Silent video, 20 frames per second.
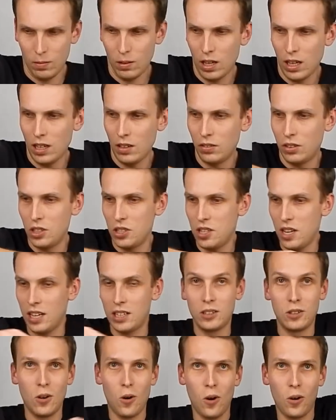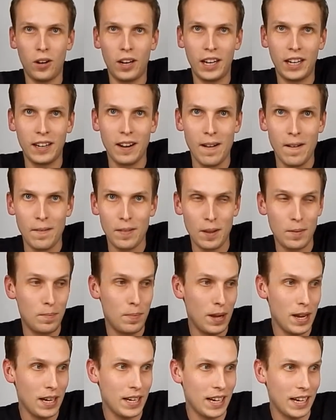kind of just ignoring the
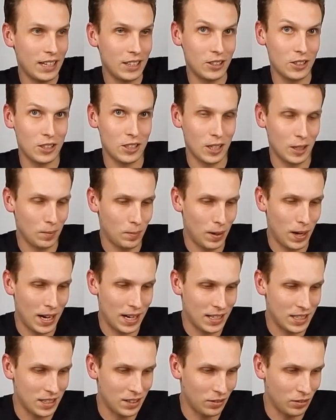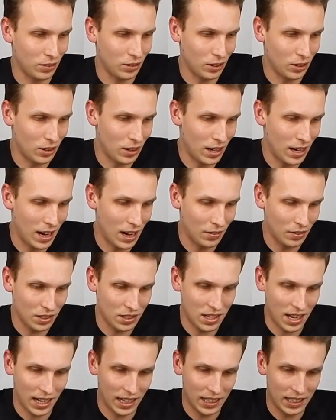big, interesting piece for half a
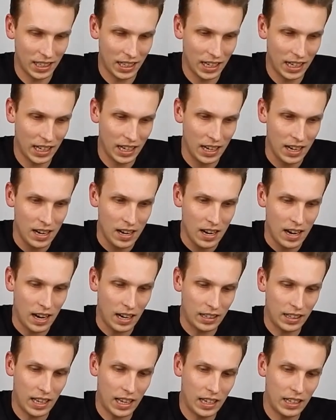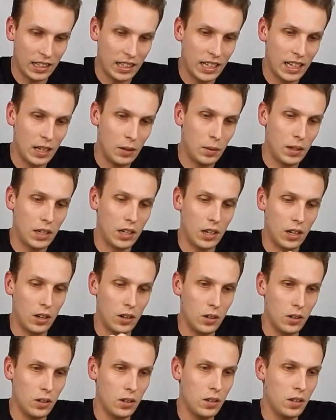second here. And then here we
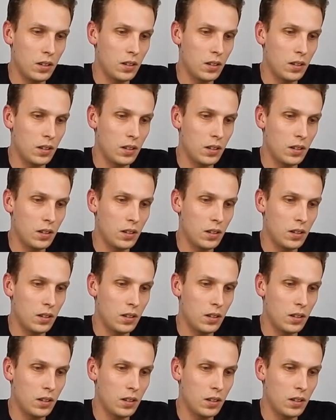go.